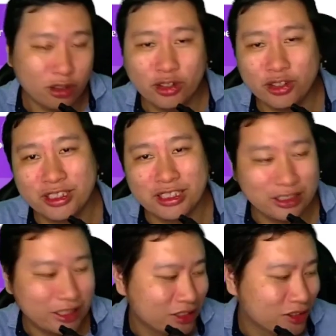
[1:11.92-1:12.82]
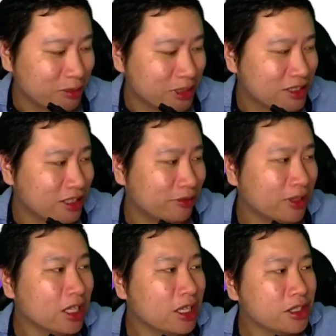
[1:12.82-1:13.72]
on the desktop itself
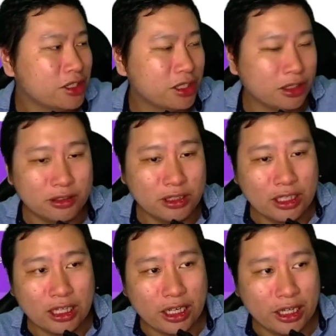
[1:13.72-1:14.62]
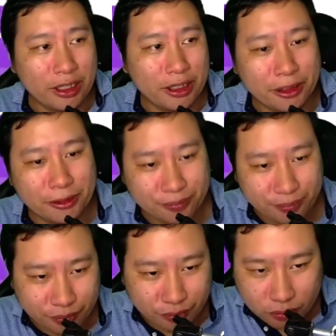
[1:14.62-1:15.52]
so um,
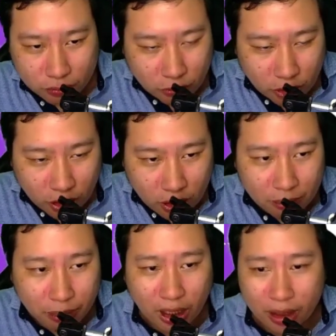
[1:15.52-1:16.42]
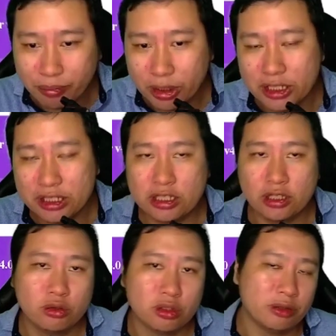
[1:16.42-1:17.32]
but because
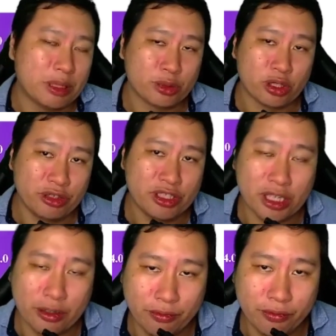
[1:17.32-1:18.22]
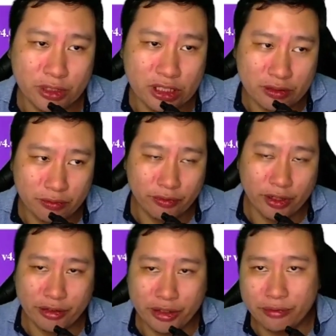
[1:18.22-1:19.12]
Google Web Stories is a
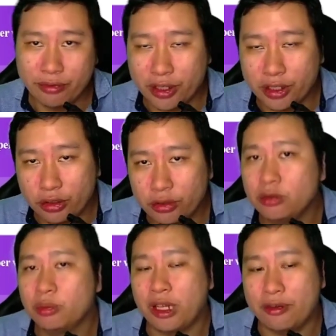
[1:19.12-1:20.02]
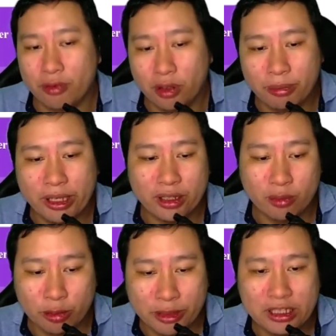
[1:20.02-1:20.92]
very very new platform at the
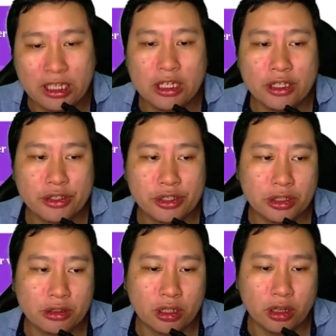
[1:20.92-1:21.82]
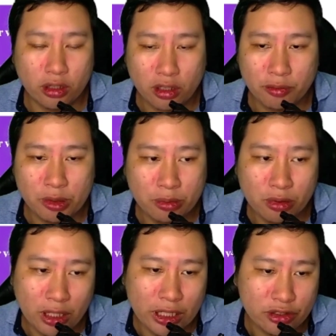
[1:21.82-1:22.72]
moment, so a lot of people are
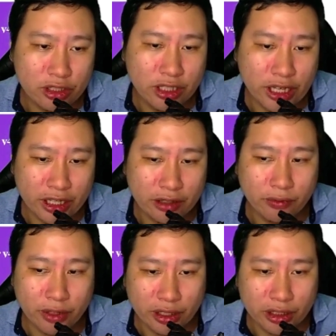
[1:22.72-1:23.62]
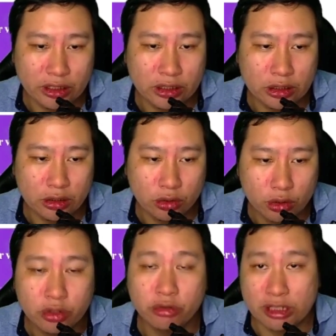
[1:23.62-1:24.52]
actually getting very good
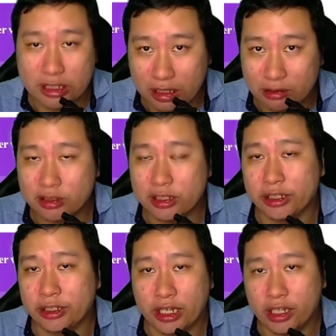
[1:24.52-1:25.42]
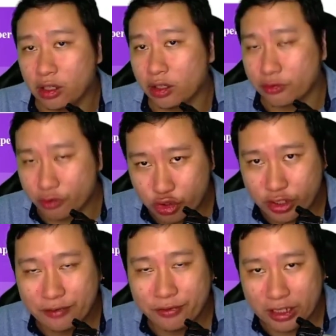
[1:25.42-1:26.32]
results and getting a lot of
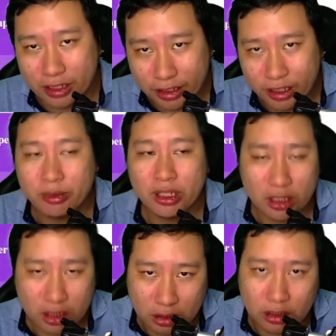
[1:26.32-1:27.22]
traffic coming in